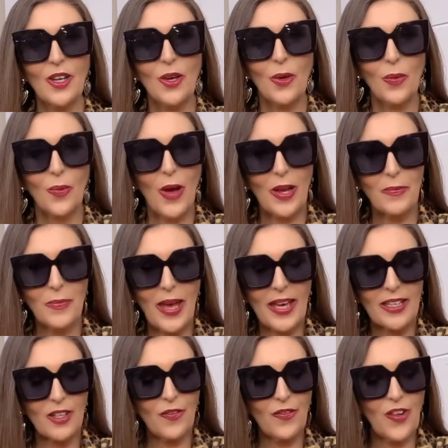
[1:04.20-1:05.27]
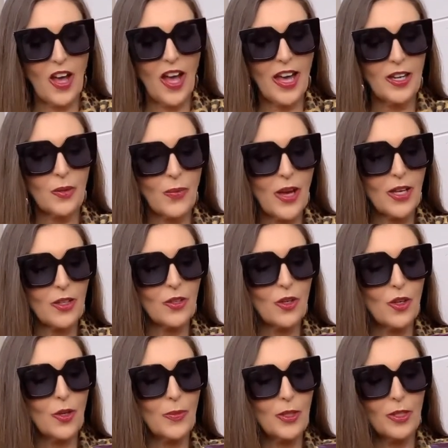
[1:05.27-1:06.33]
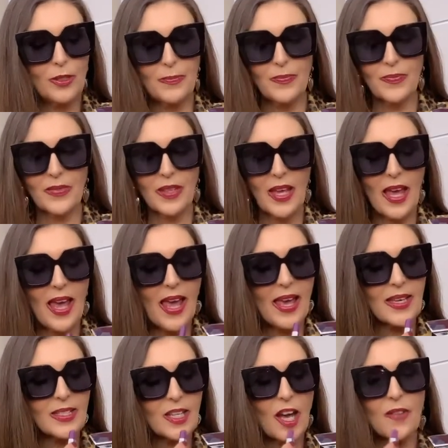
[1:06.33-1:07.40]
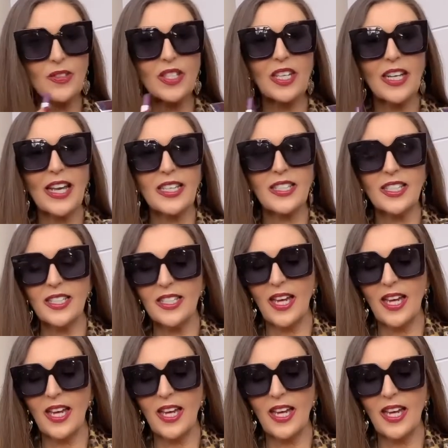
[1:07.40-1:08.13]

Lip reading: one magnified, one normal, and I've selected